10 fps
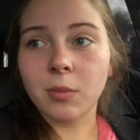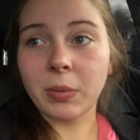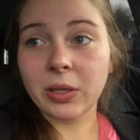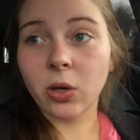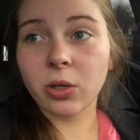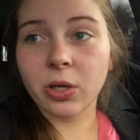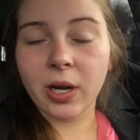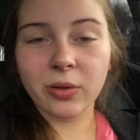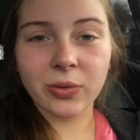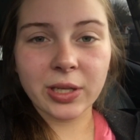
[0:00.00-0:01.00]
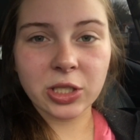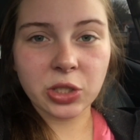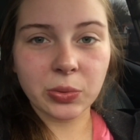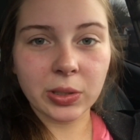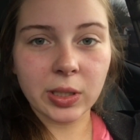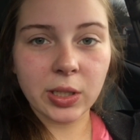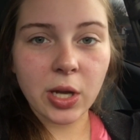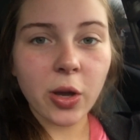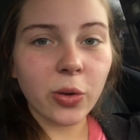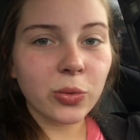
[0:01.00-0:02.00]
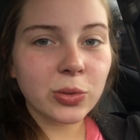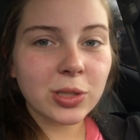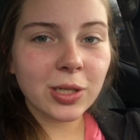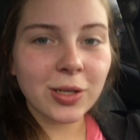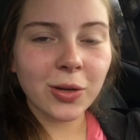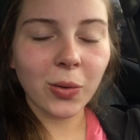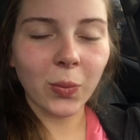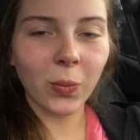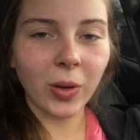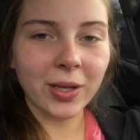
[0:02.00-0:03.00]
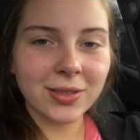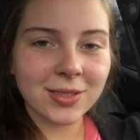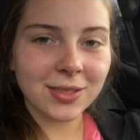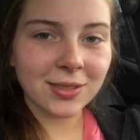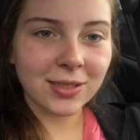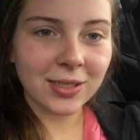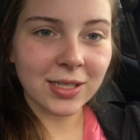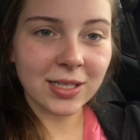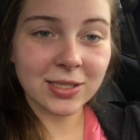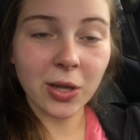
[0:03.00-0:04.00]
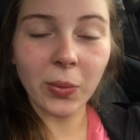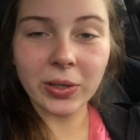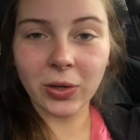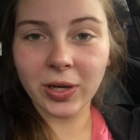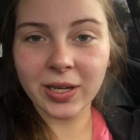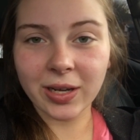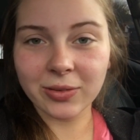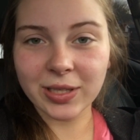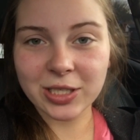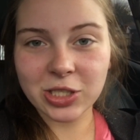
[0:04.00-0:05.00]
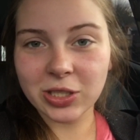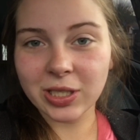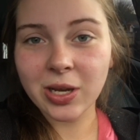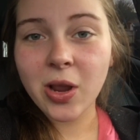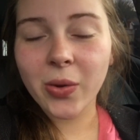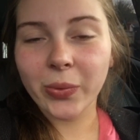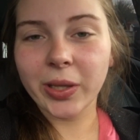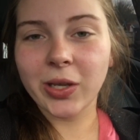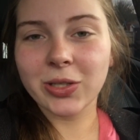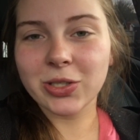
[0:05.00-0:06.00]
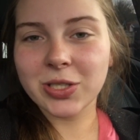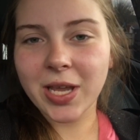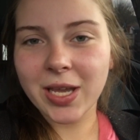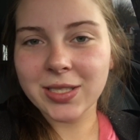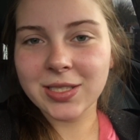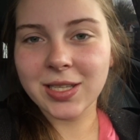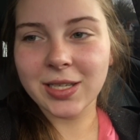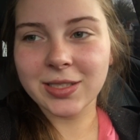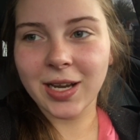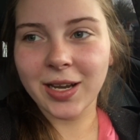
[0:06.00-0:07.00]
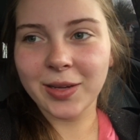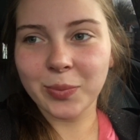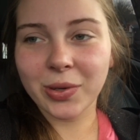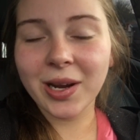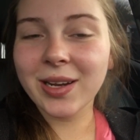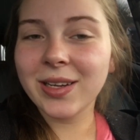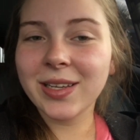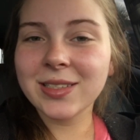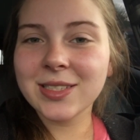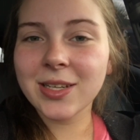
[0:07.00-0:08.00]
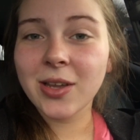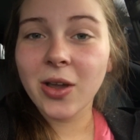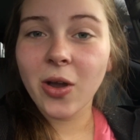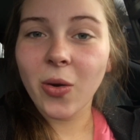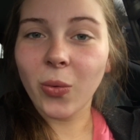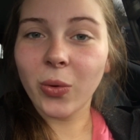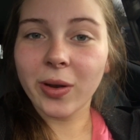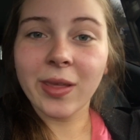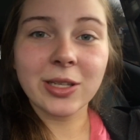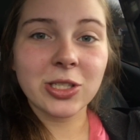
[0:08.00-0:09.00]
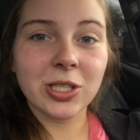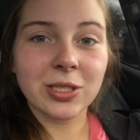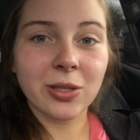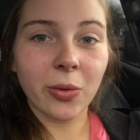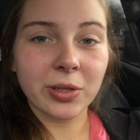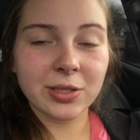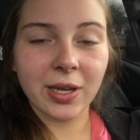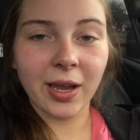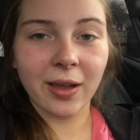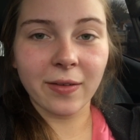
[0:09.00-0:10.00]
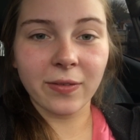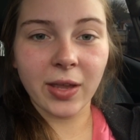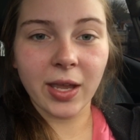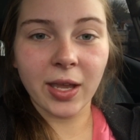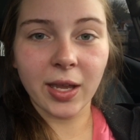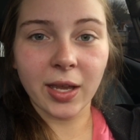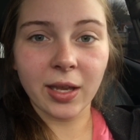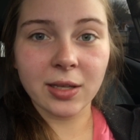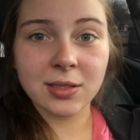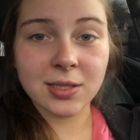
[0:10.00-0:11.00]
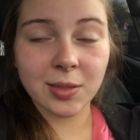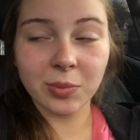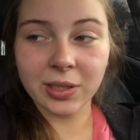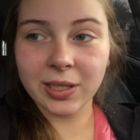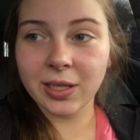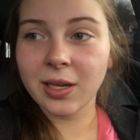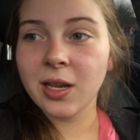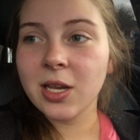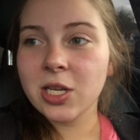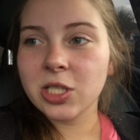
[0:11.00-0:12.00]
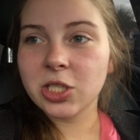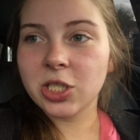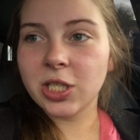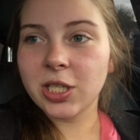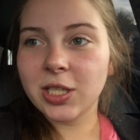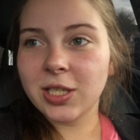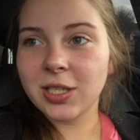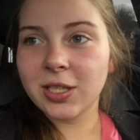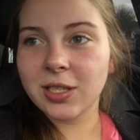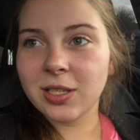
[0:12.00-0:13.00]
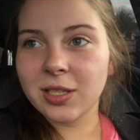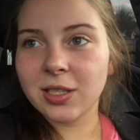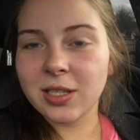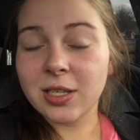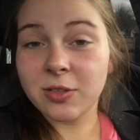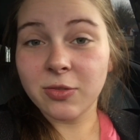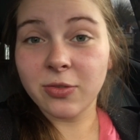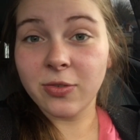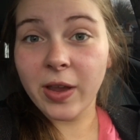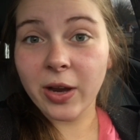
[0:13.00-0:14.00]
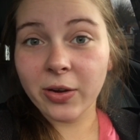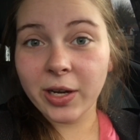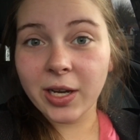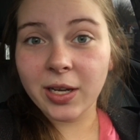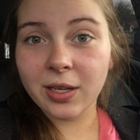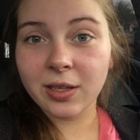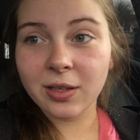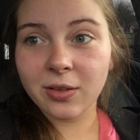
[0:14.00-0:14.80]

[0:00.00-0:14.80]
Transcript: my daughter, I don't think she really knows what is going on. I don't think she really understands that I am pregnant or that she is going to have a sibling. She is very,